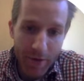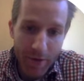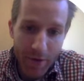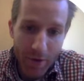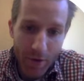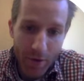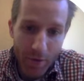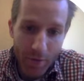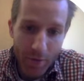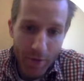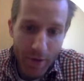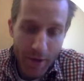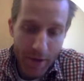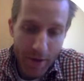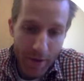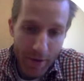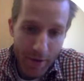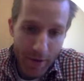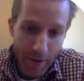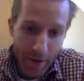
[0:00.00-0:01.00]
So we
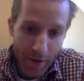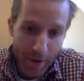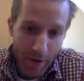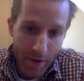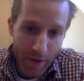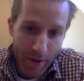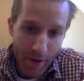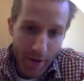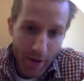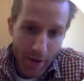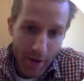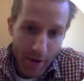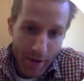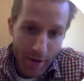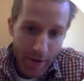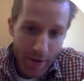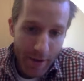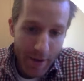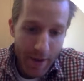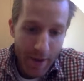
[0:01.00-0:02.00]
can
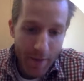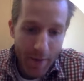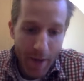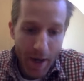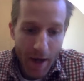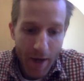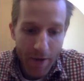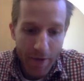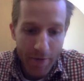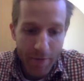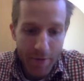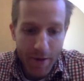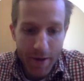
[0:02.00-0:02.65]
take that path,